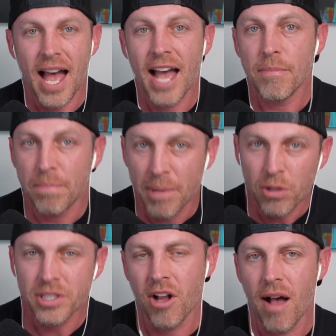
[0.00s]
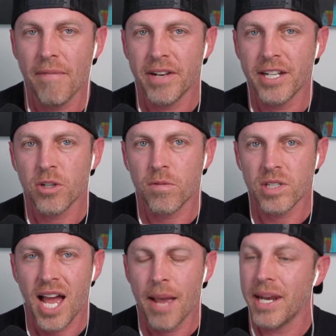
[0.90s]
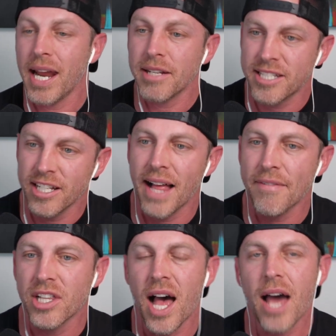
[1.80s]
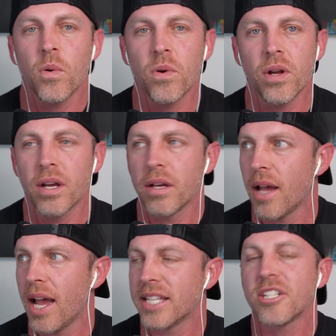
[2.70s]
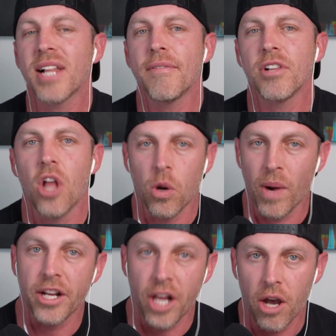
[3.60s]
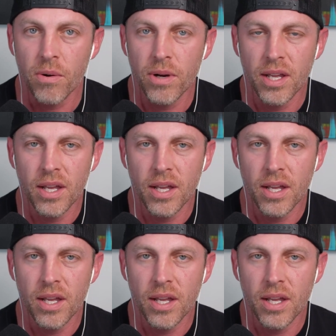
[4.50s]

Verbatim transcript: I built confidence over time and I still have a long way to go.